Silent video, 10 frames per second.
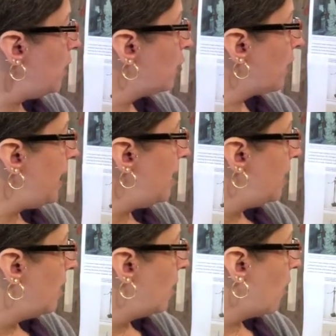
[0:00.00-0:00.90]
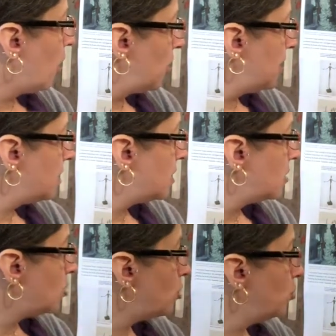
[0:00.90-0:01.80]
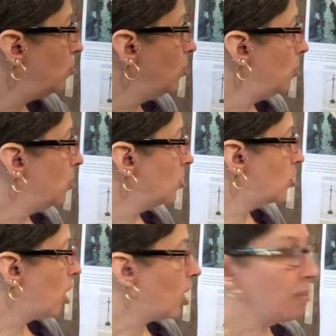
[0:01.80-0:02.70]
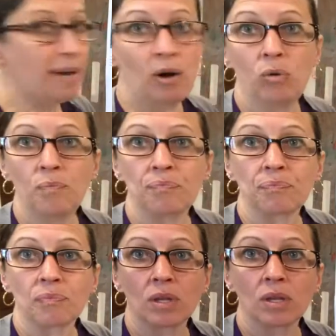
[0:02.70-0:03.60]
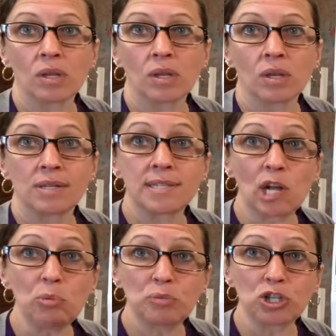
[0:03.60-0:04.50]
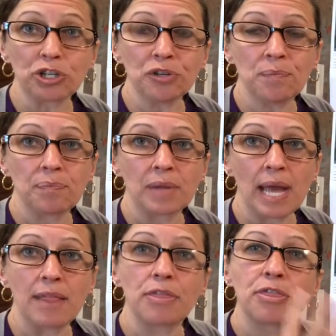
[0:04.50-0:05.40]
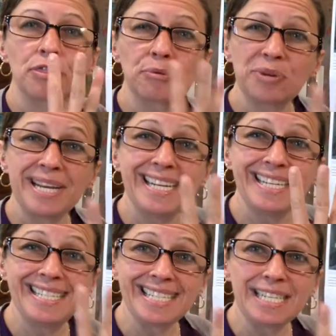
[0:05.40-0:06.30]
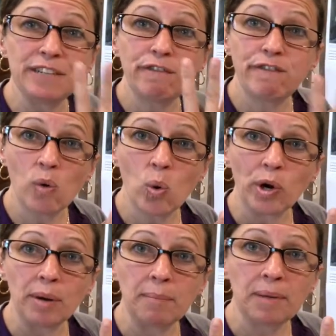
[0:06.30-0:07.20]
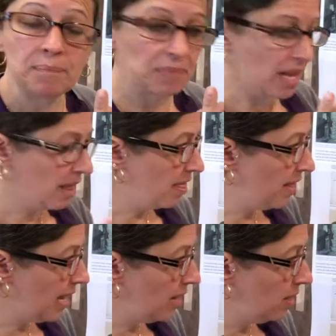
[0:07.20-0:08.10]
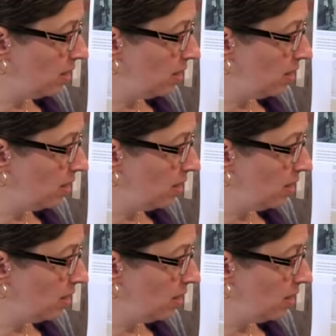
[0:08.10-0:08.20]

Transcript: great artist to talk about sculpture and 3D form than